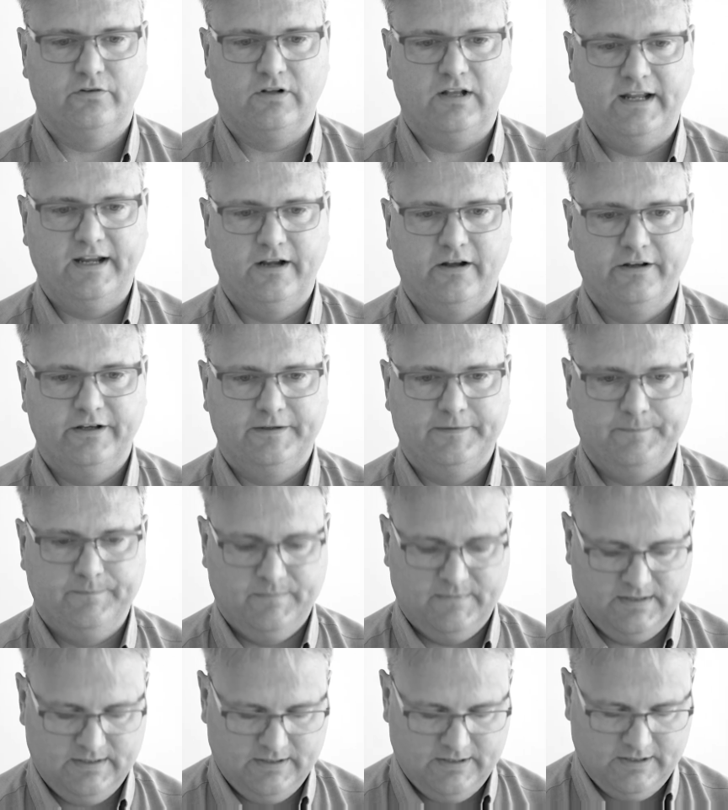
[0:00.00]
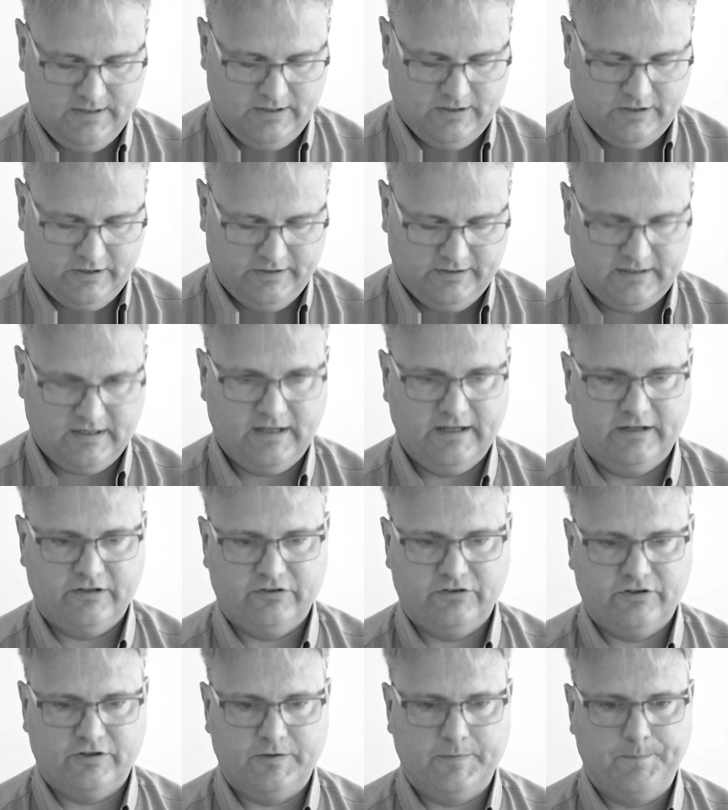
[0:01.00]
to click on.
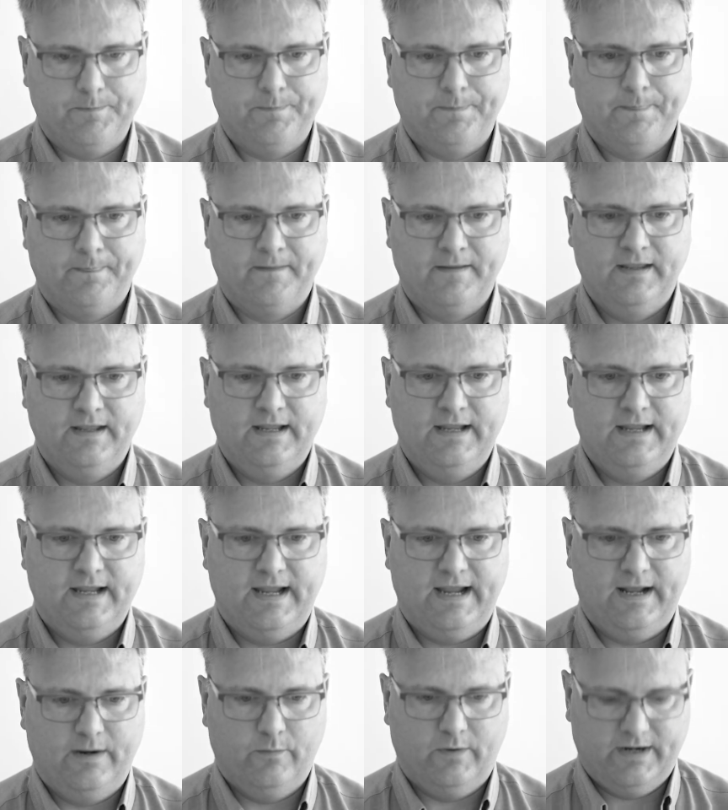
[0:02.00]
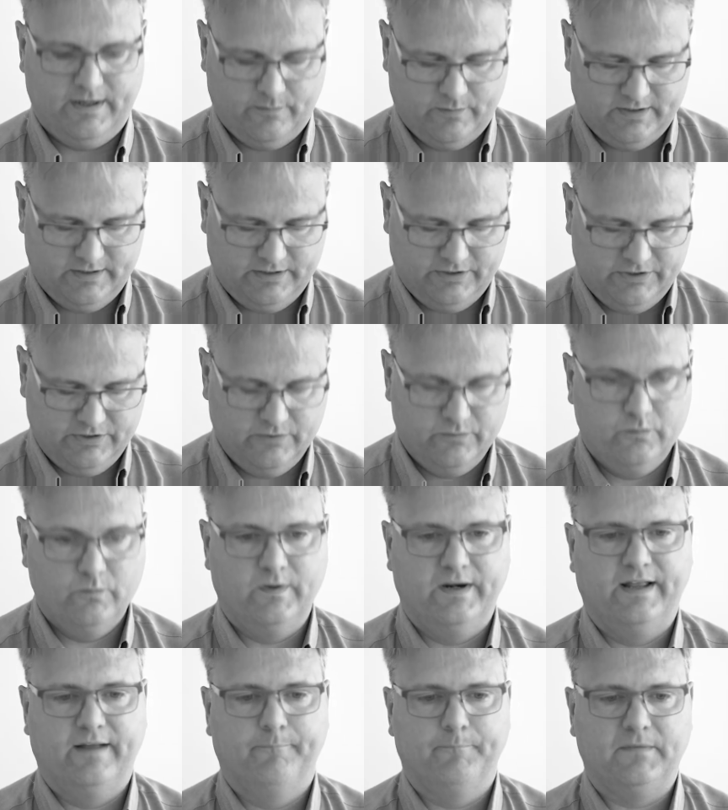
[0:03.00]
Unclicked. And what I want to do
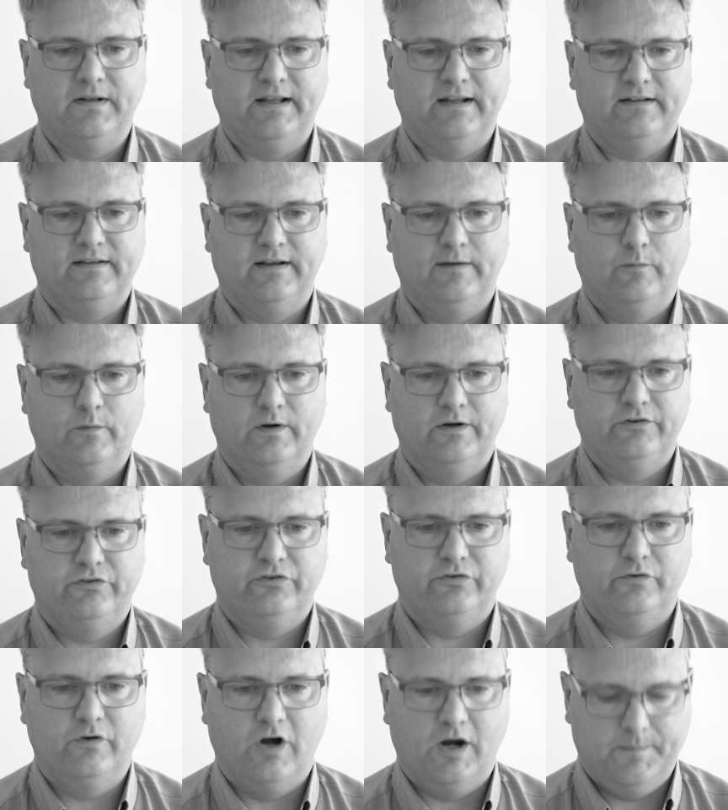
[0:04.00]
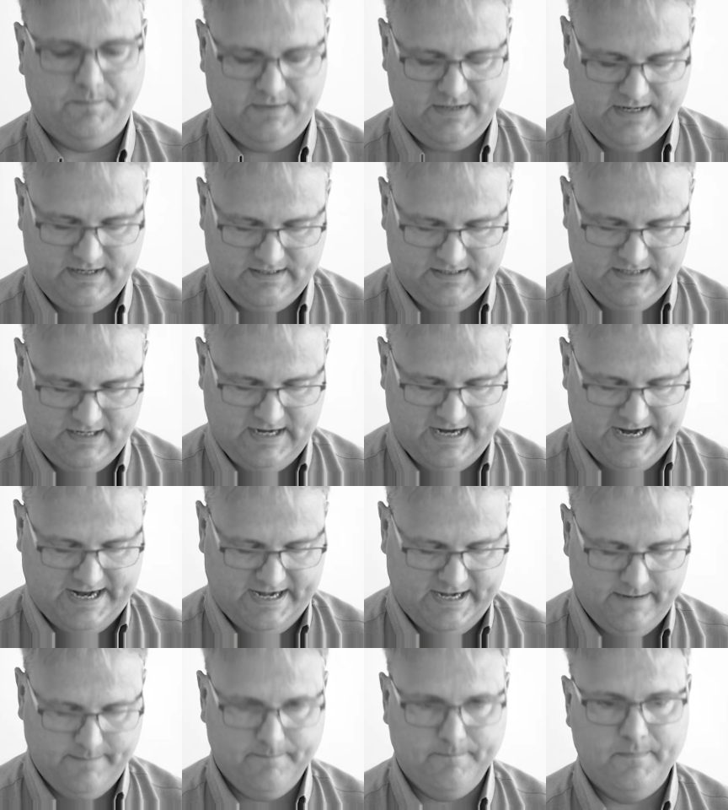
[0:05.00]
when I'm clicked, I want to update the
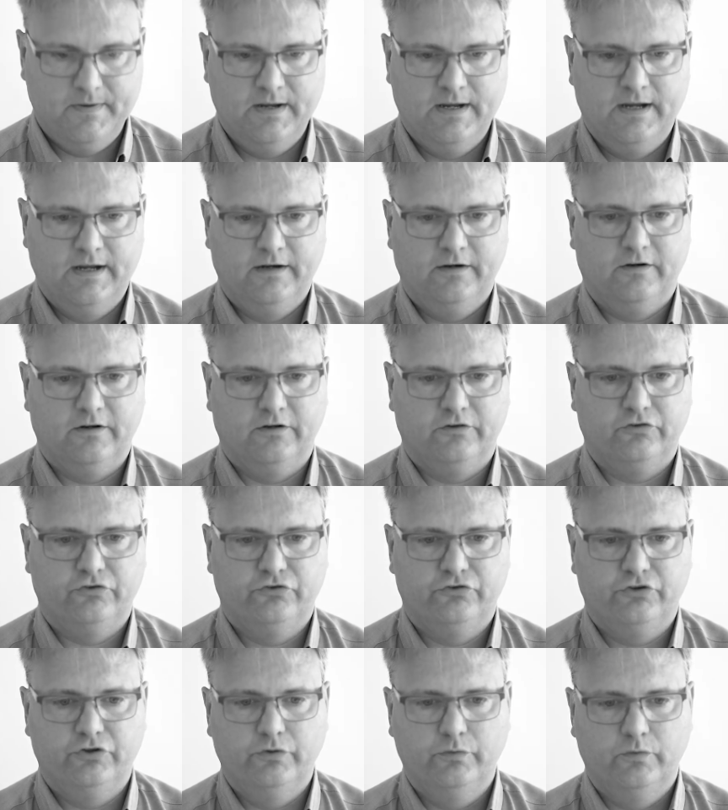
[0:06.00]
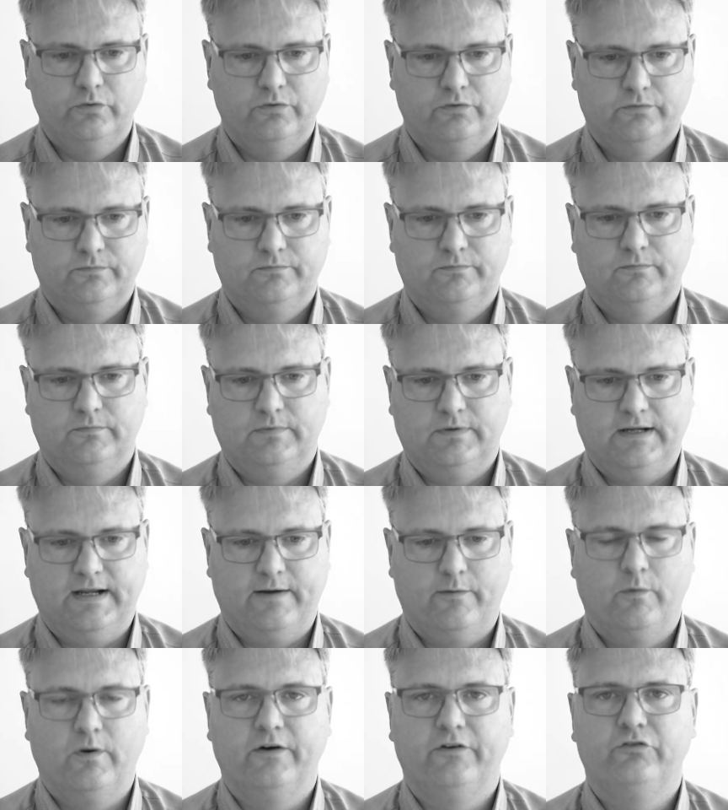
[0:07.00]
anim.2.
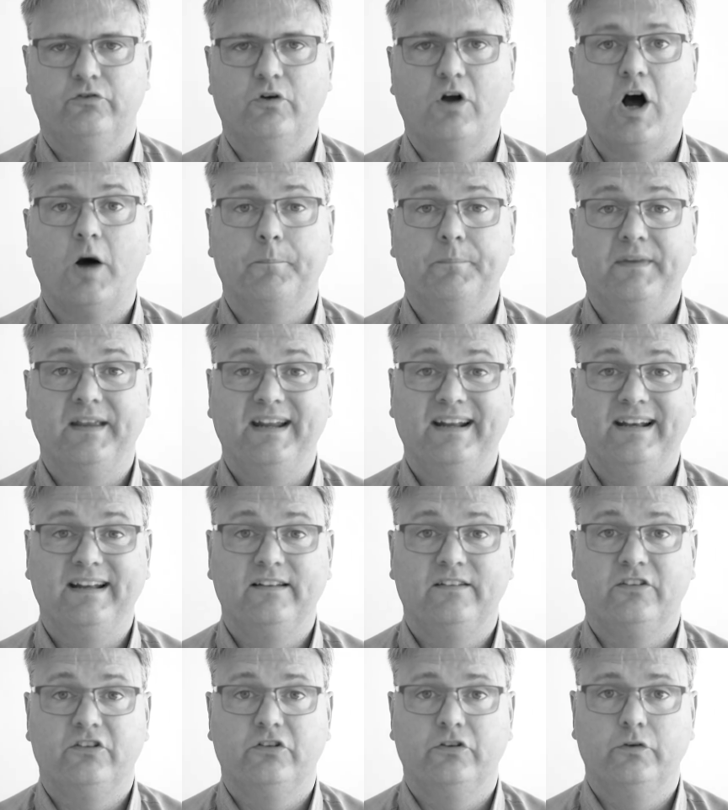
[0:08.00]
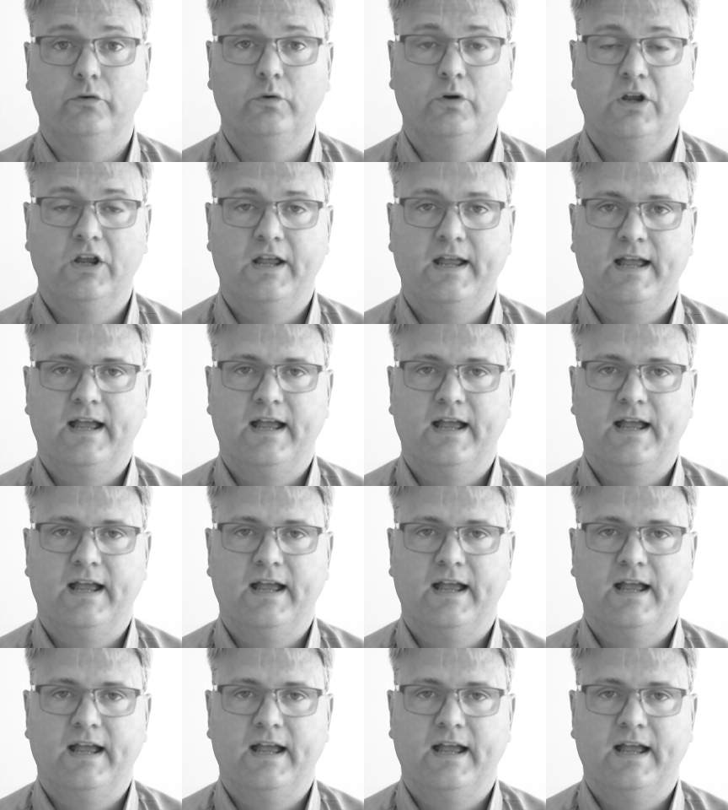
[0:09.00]
I want to update it to